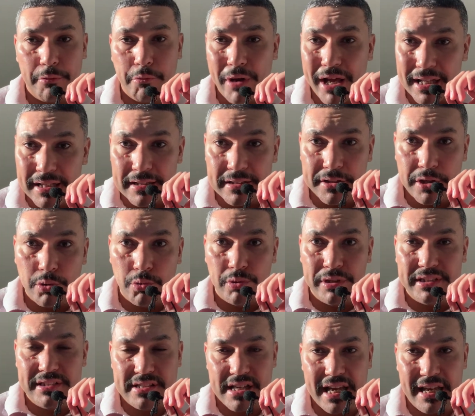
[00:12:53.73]

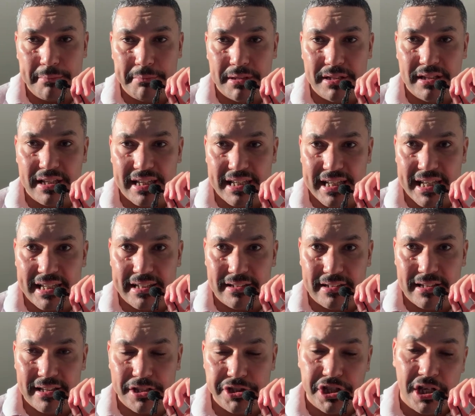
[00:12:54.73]
well-known table in
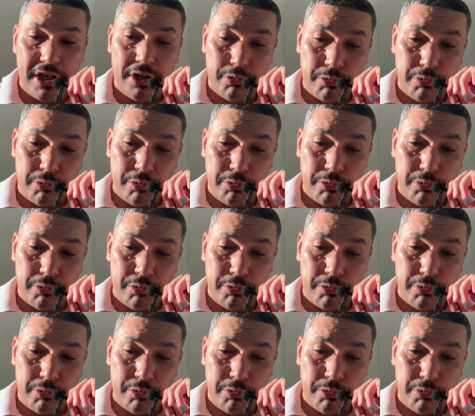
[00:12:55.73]
English,